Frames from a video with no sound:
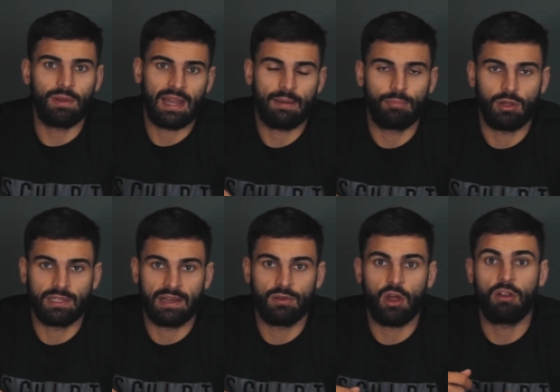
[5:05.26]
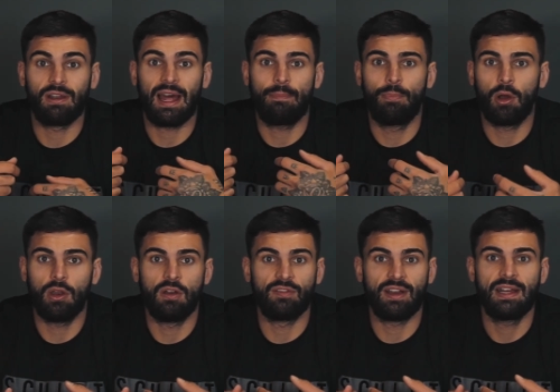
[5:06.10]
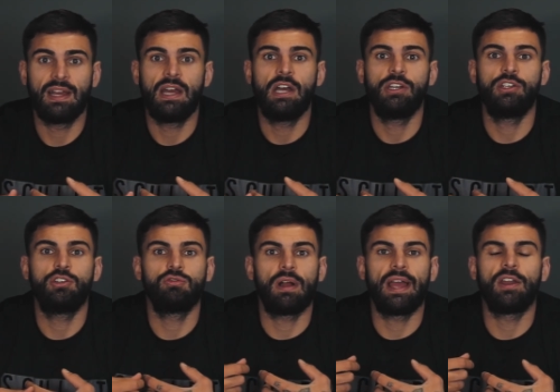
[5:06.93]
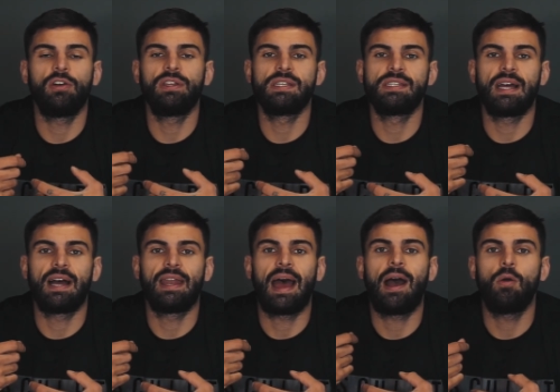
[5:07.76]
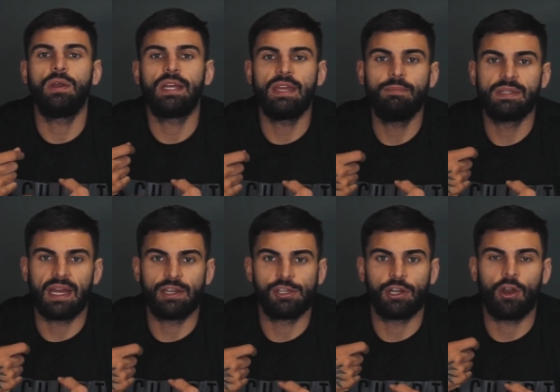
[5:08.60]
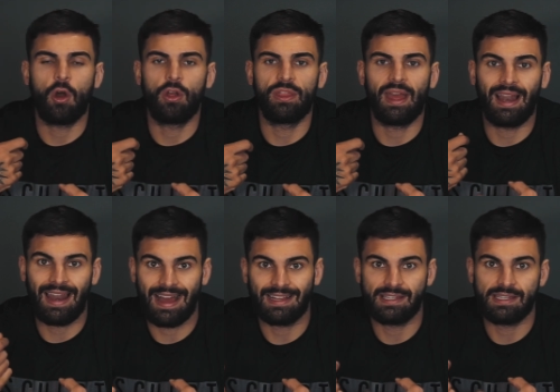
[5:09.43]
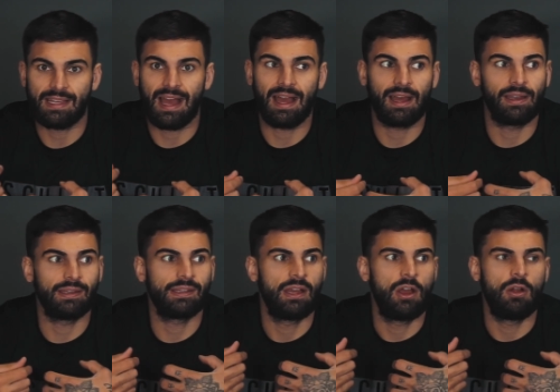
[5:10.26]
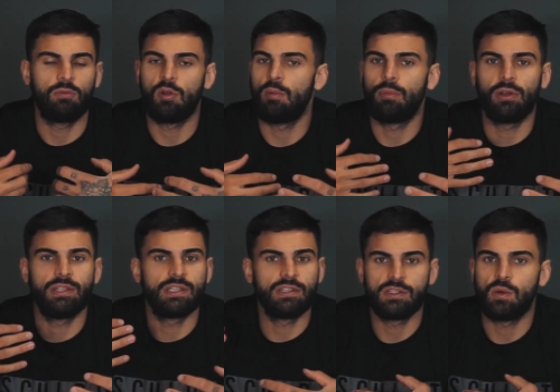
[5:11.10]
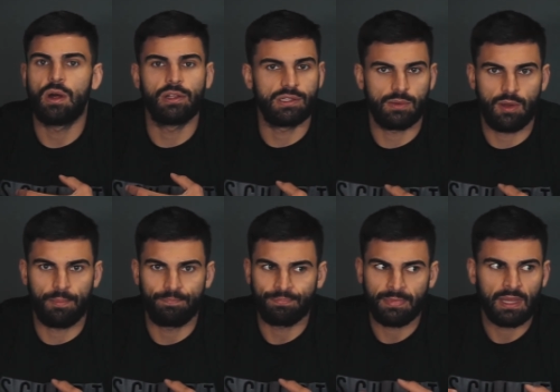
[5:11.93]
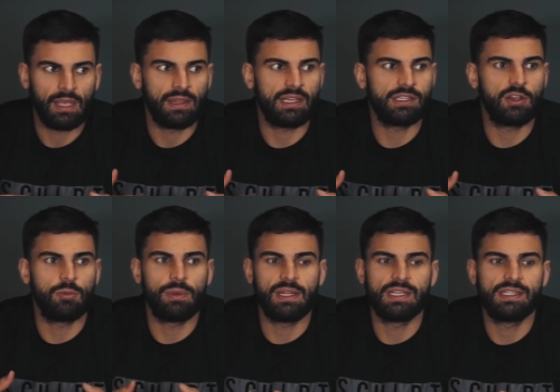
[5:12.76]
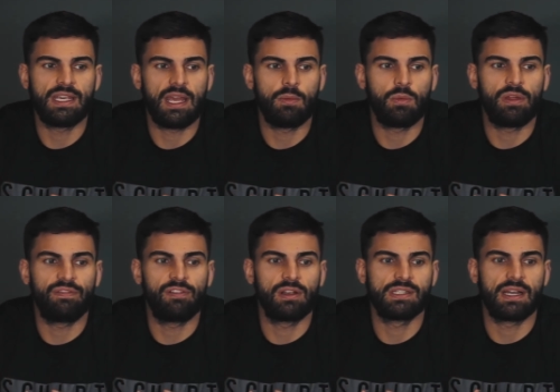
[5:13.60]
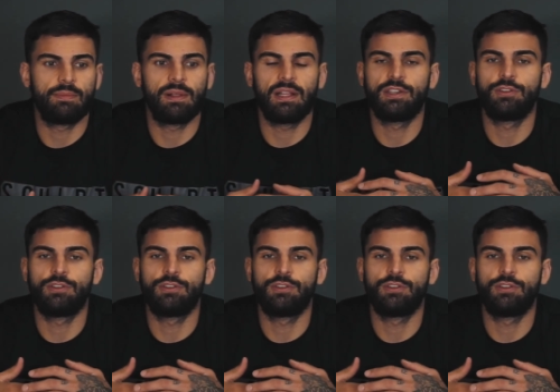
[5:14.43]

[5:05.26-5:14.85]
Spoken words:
a lat pull down or a lat pullover to try and understand how to keep tension on their lats and rhomboids and so on and so on. This could be the same with, for example, a